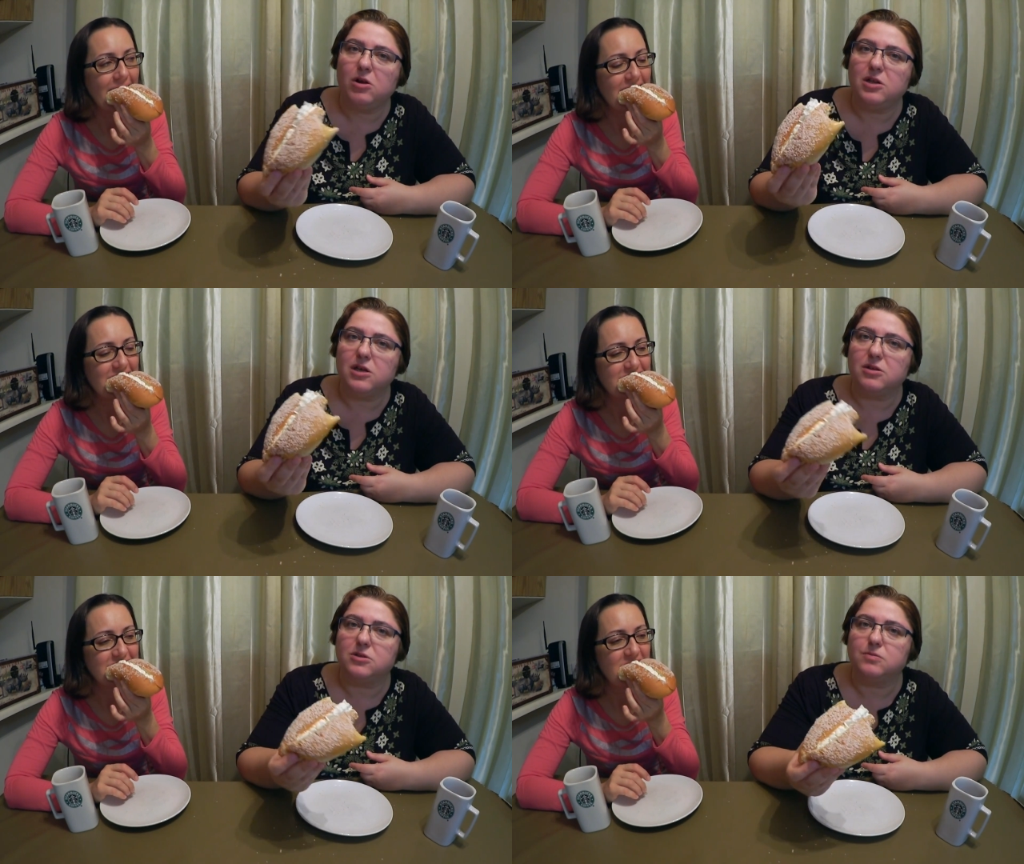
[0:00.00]

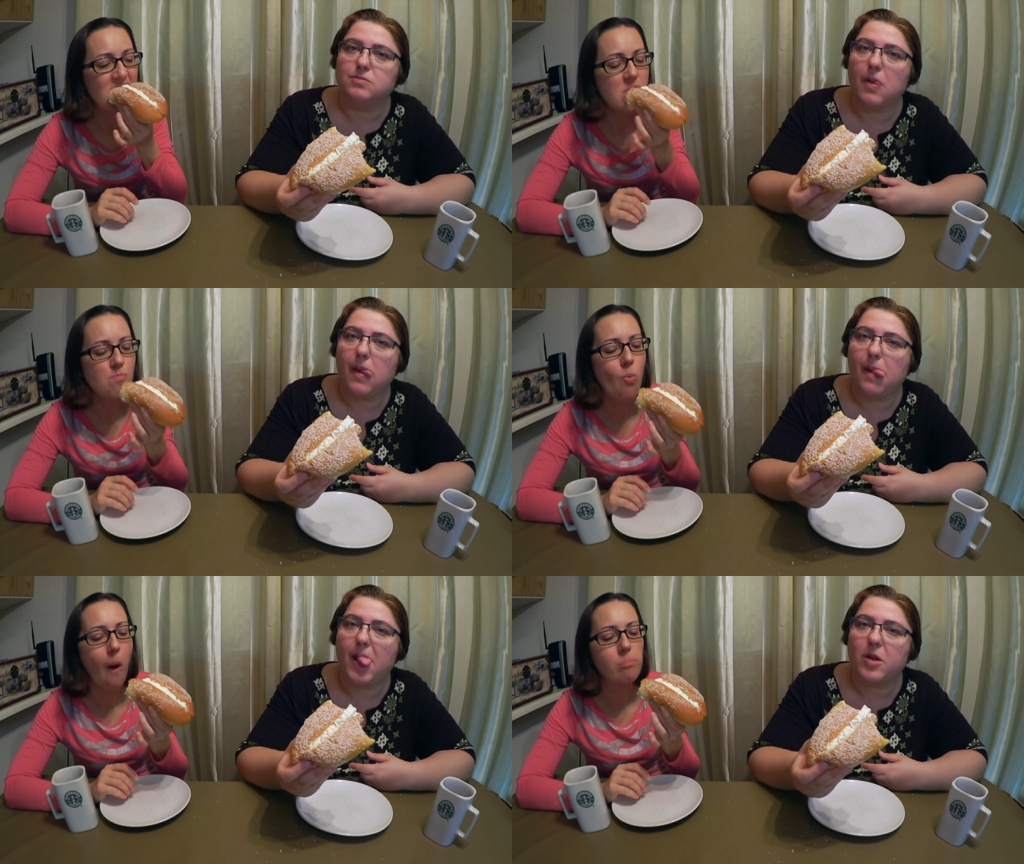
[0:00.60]
Speaker 1: I love this.
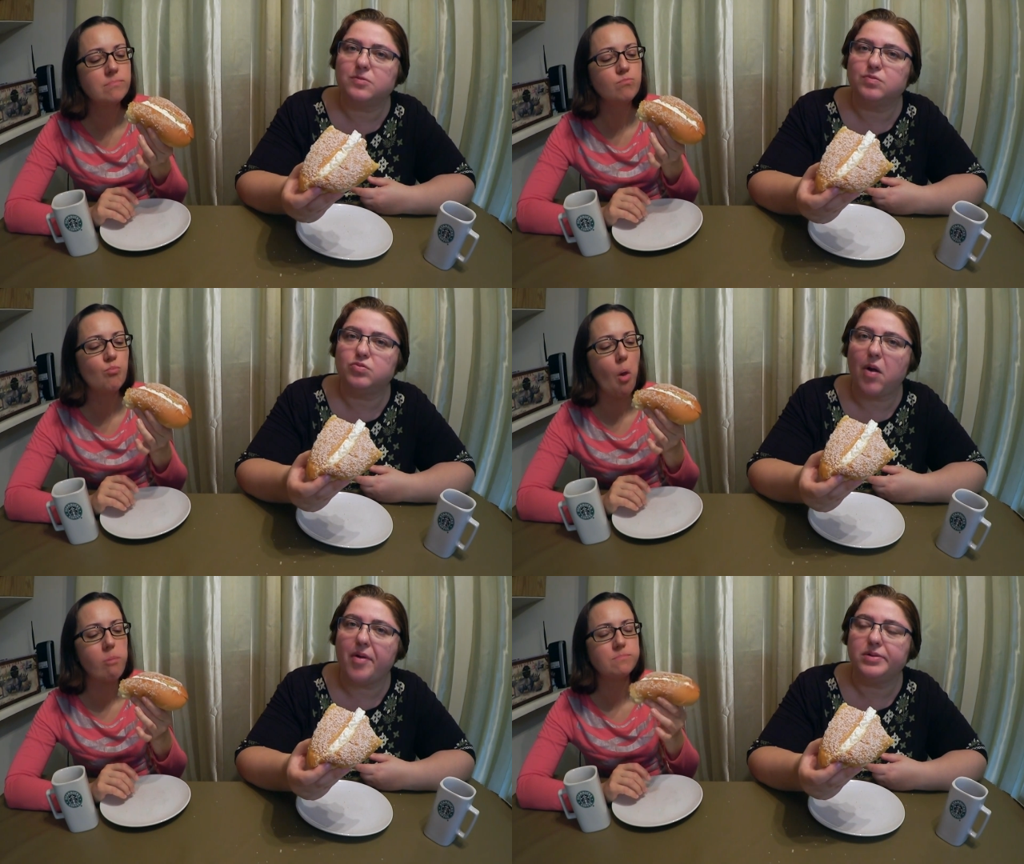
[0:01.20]

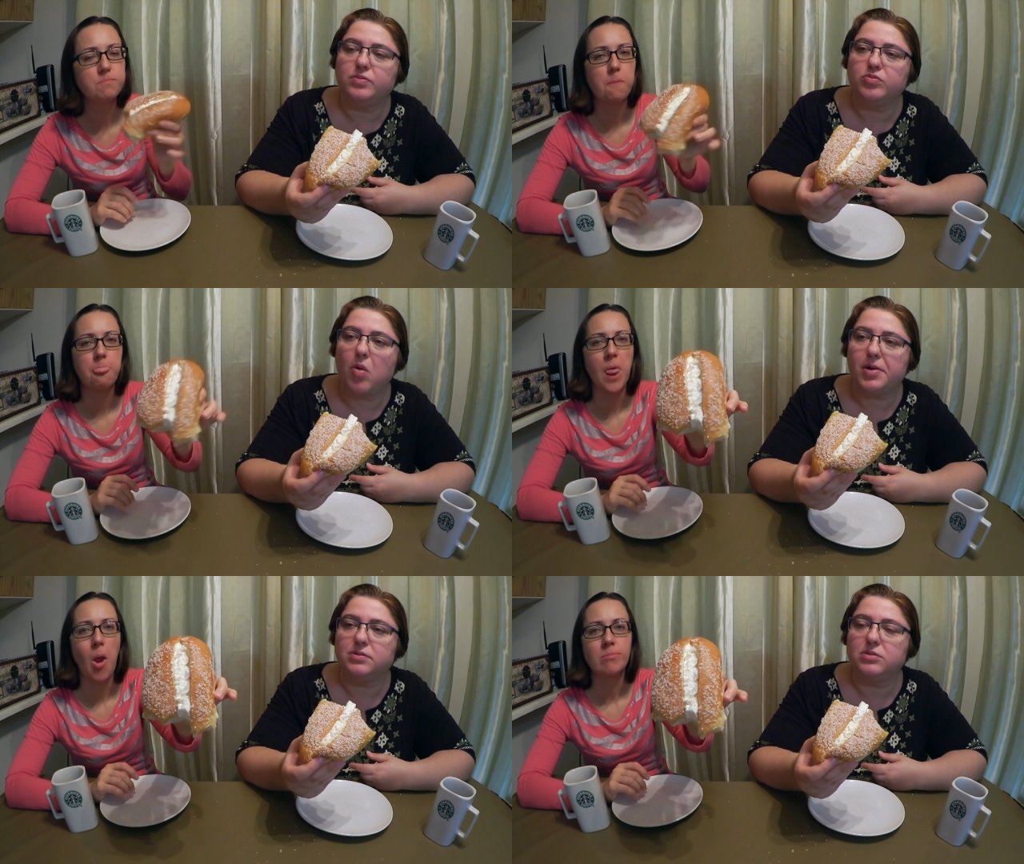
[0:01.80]
A
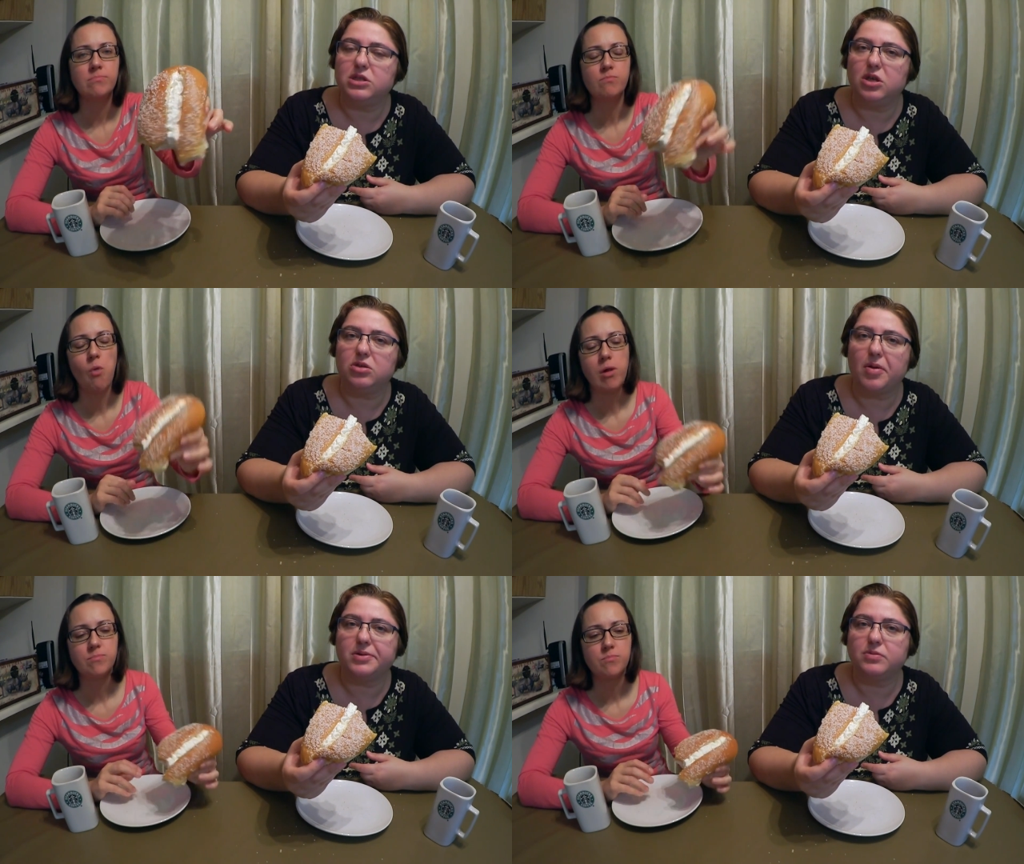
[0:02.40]

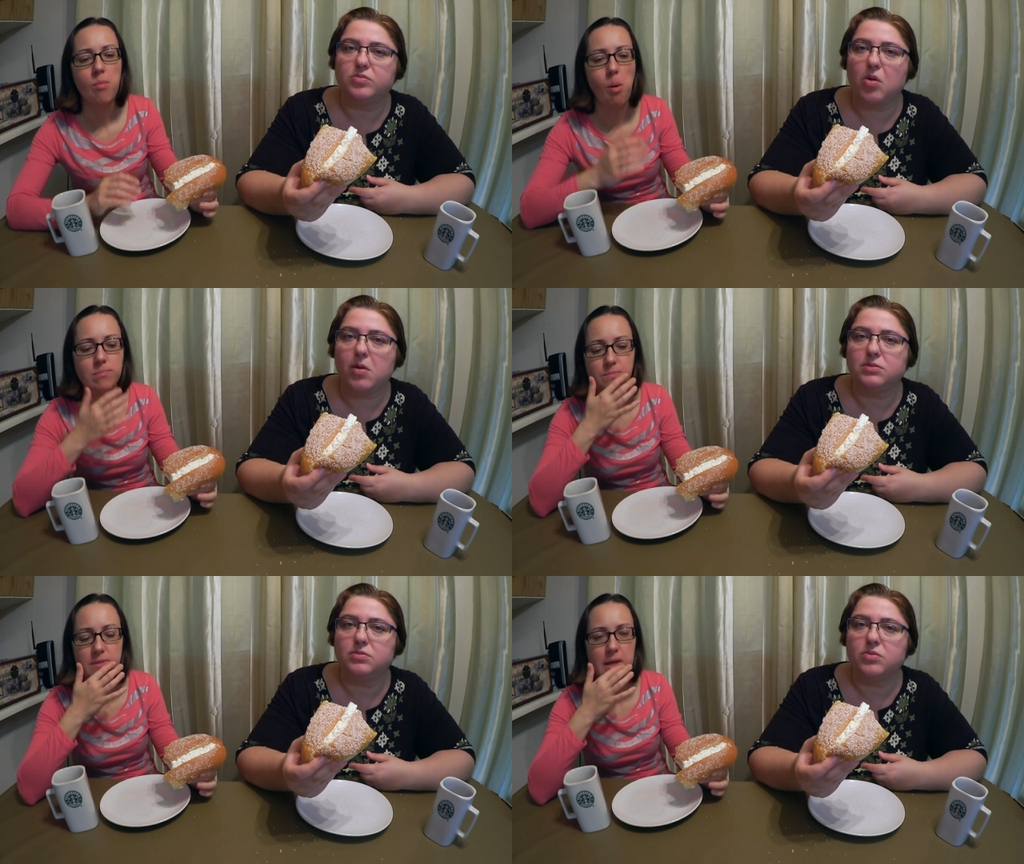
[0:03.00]
lot.
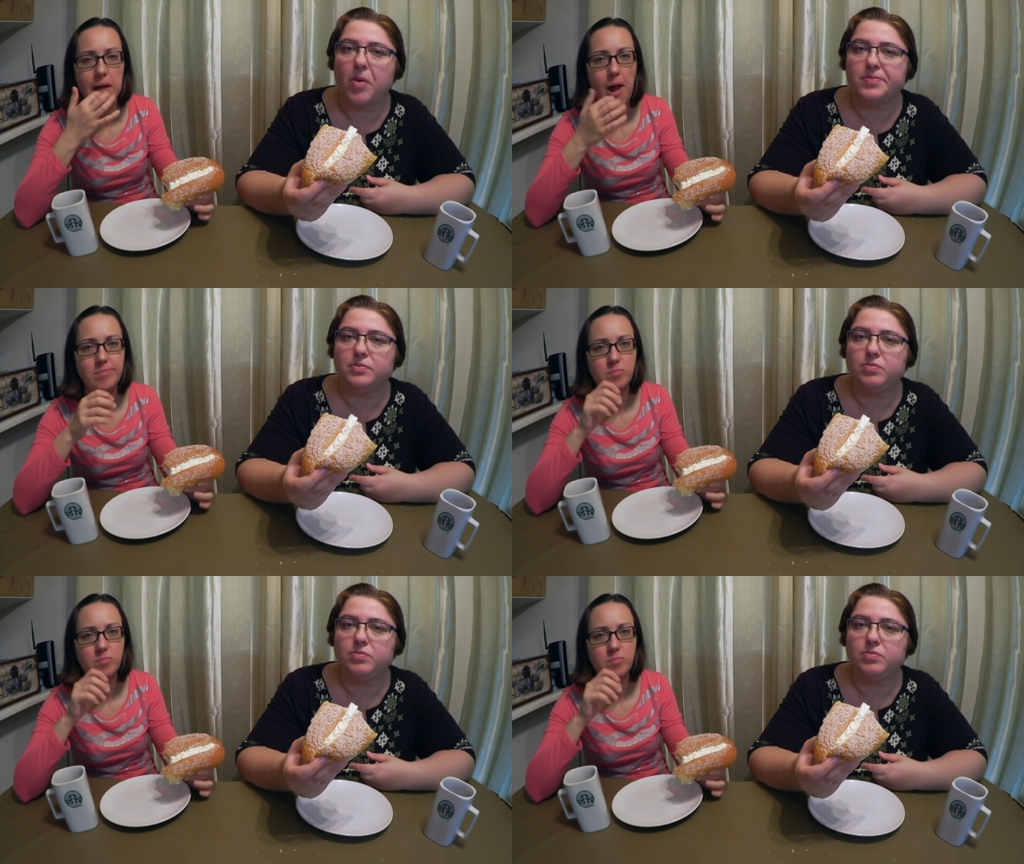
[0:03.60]
Yeah.